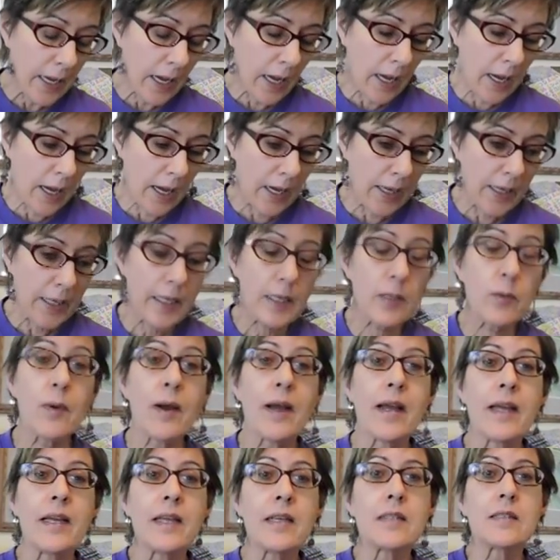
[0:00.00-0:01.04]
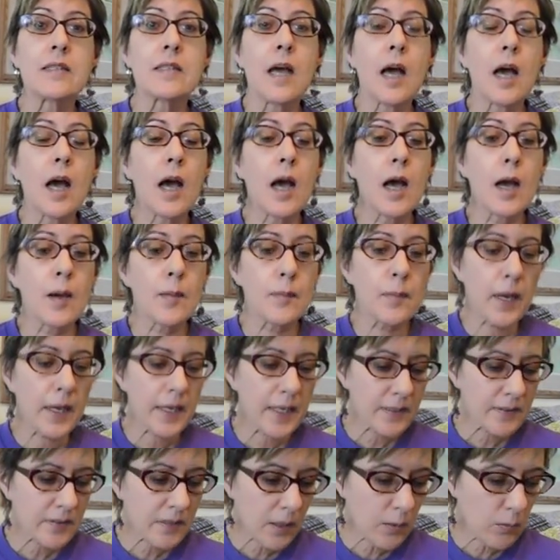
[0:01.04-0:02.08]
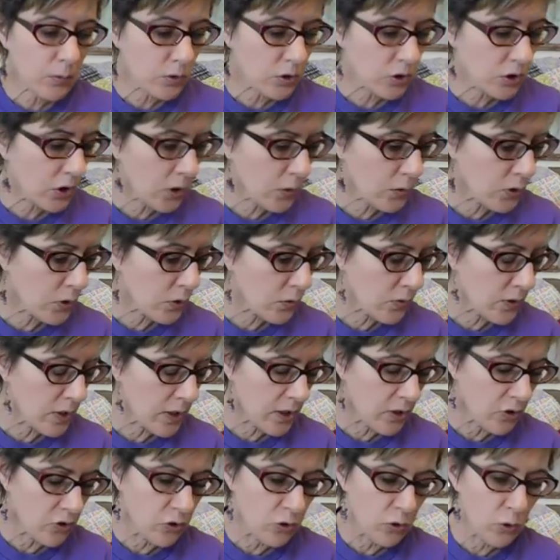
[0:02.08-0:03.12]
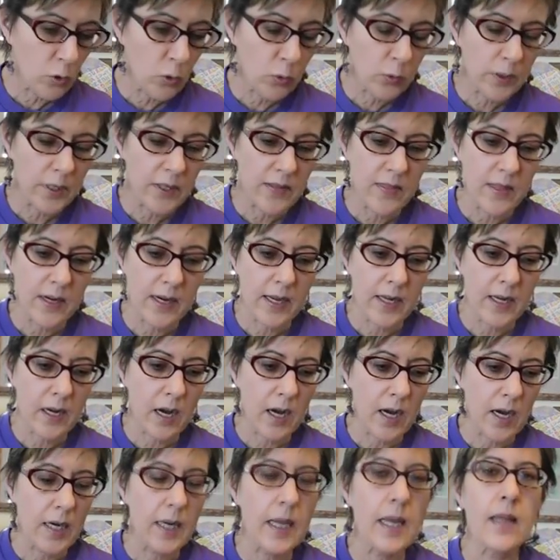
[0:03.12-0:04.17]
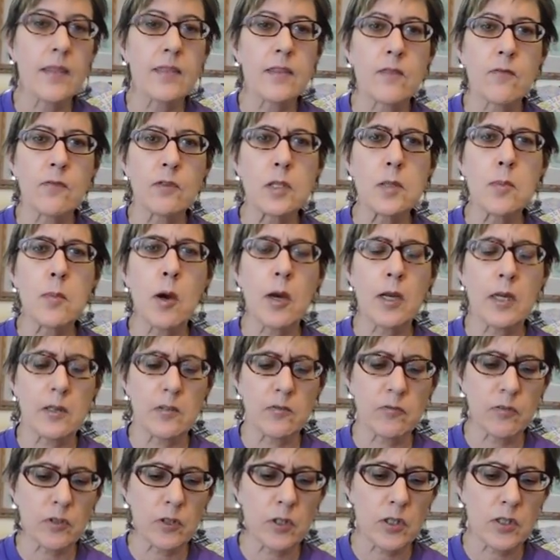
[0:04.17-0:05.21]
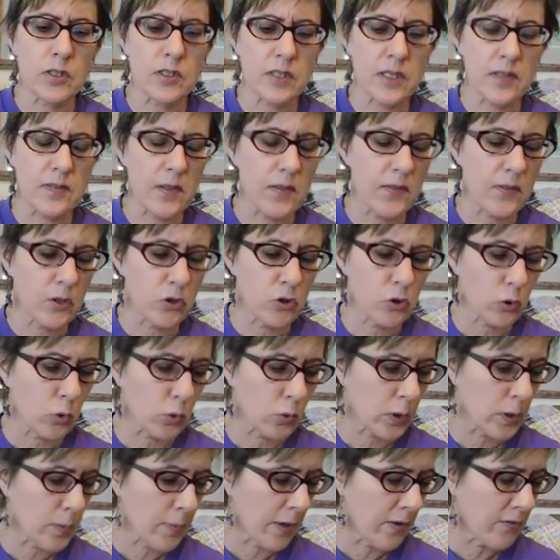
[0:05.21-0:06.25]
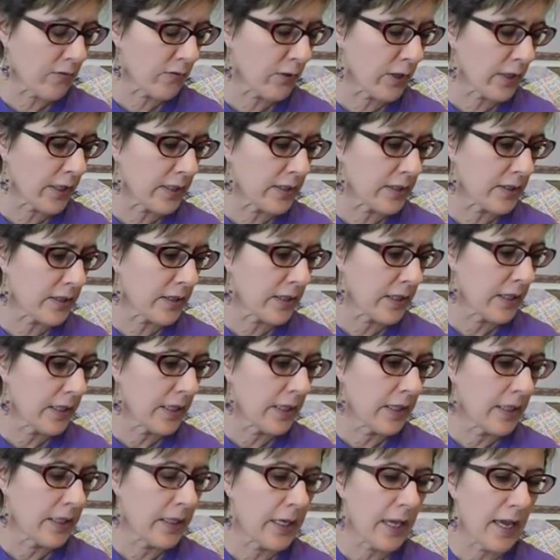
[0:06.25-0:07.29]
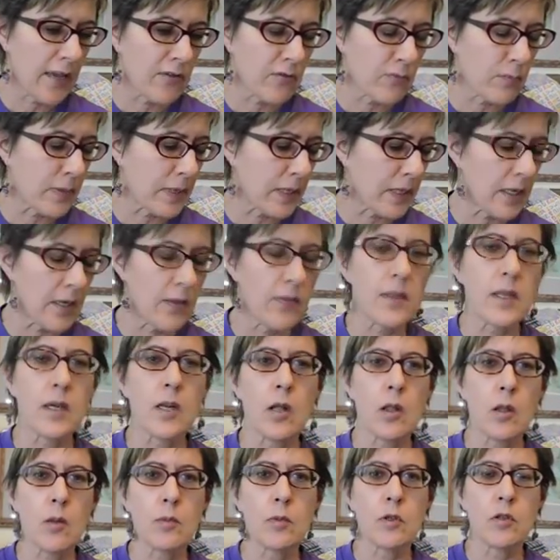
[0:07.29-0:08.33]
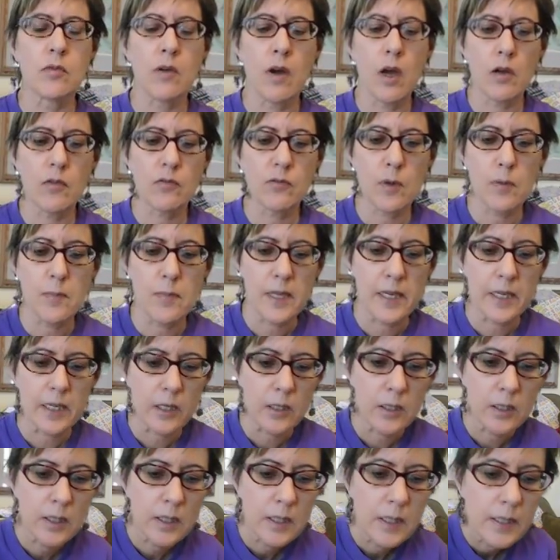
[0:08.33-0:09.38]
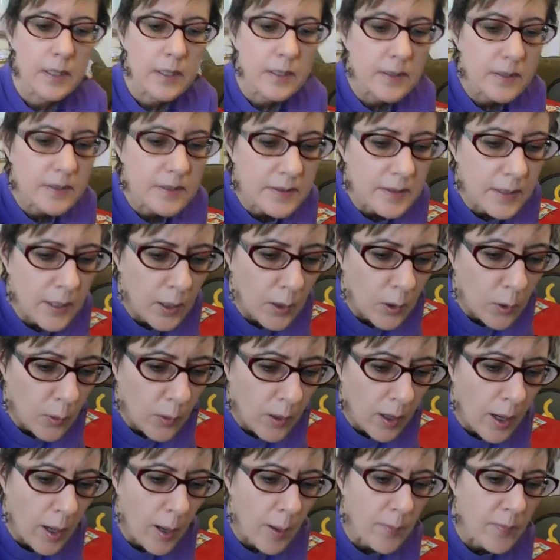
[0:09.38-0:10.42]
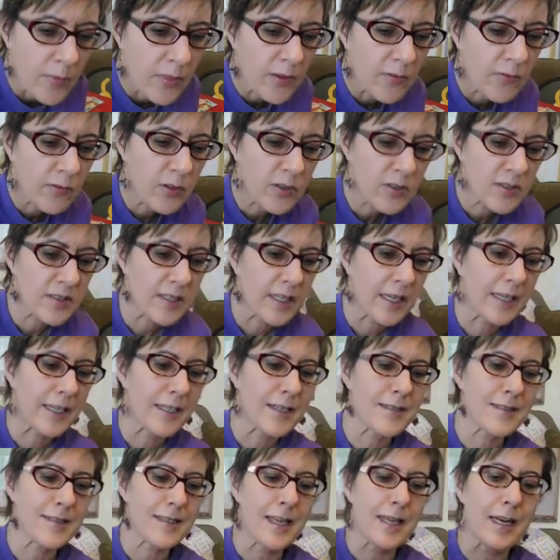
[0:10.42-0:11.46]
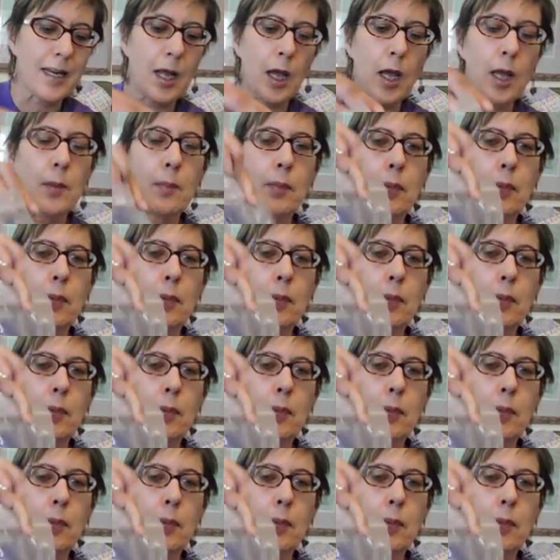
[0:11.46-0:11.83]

Uh, anyway, um, I guess I will show you the jewelry that I got at the flea market first, and then the jewelry my friend gave me, and then I'll move on from there. So um, the first thing is that I